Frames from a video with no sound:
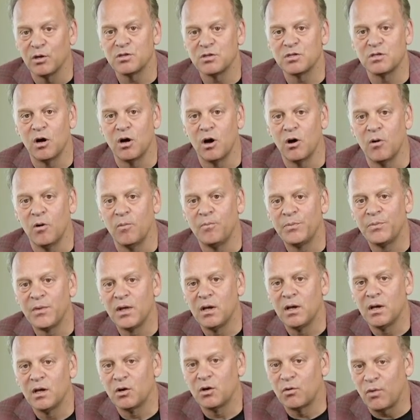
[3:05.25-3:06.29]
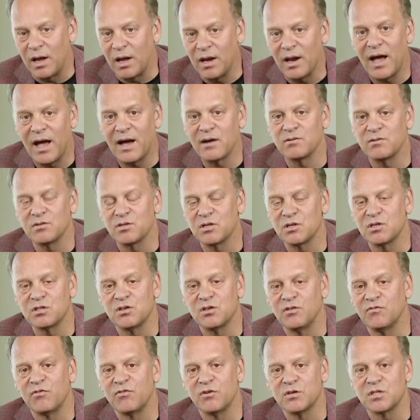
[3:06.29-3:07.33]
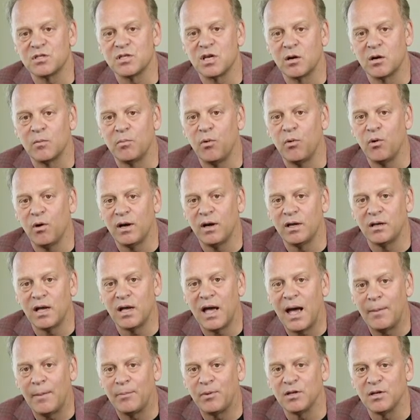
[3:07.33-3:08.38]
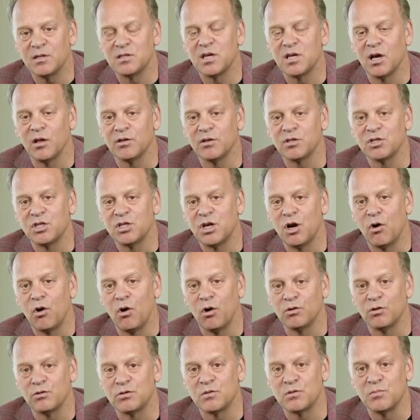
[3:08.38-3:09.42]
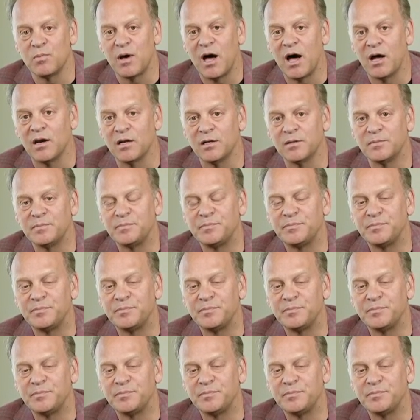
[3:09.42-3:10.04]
So, great acquisition for Singlepoint. Happy to tell the shareholders about it.